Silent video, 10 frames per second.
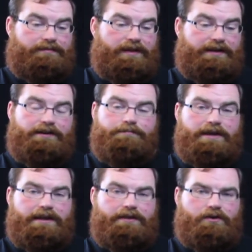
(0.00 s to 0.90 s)
ended up
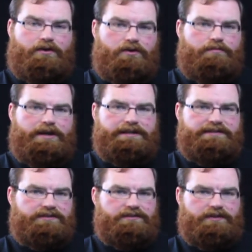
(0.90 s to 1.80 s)
making their home in
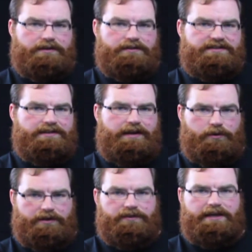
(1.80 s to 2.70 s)
this
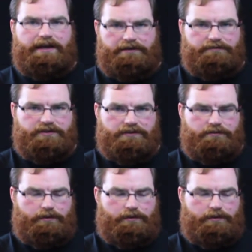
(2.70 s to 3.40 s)
network of caves,